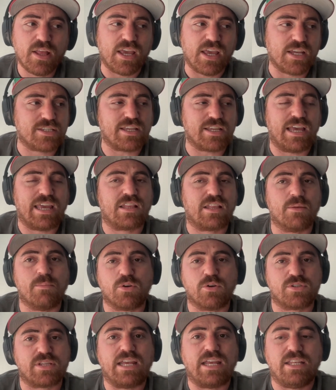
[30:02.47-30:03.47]
is like the
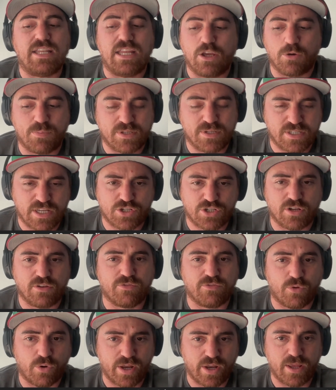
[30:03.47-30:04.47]
most ideal position
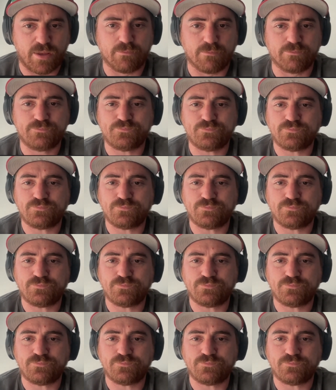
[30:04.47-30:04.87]
for him.